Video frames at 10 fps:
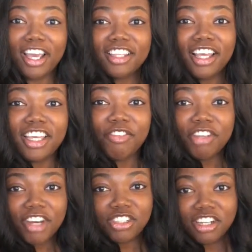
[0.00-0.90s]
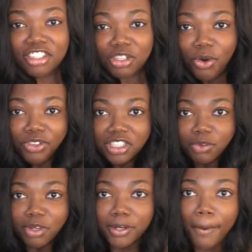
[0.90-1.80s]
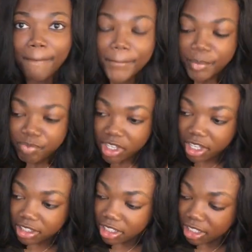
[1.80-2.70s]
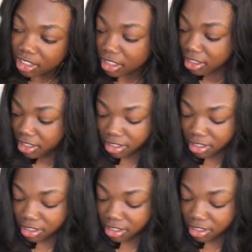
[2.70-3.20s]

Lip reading: And like, even if I try to just hold this one and then